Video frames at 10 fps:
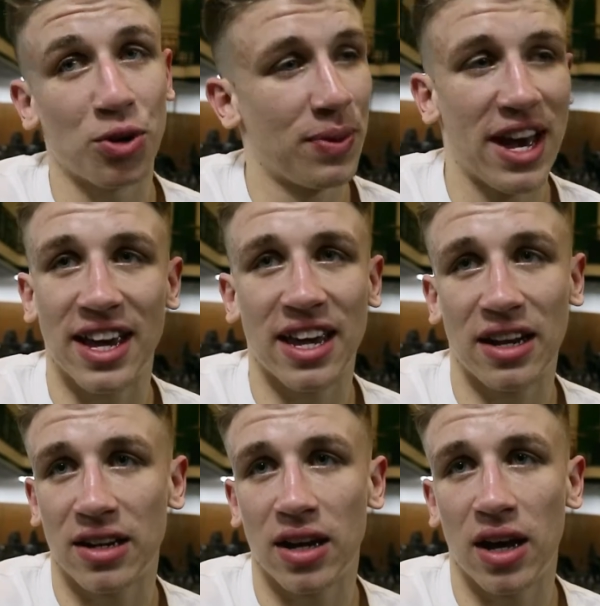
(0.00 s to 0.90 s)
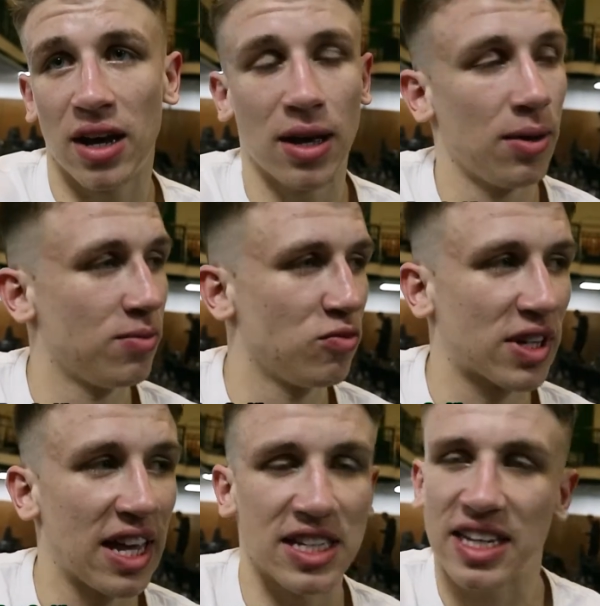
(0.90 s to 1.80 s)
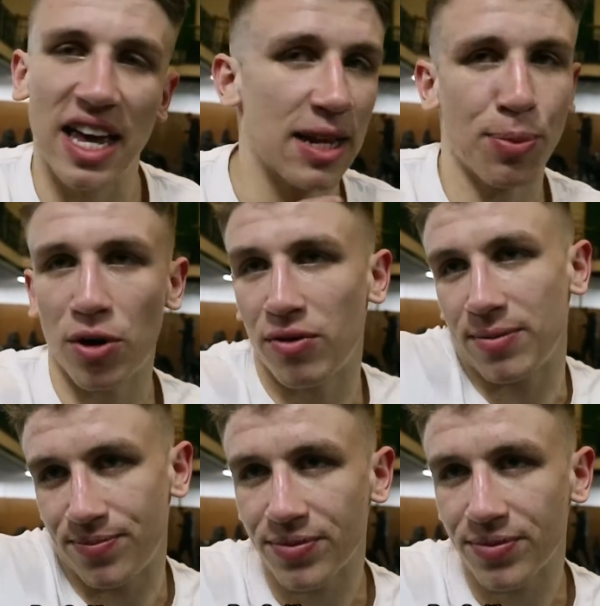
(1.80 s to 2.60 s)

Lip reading: I want to be out again. Get a bowl in.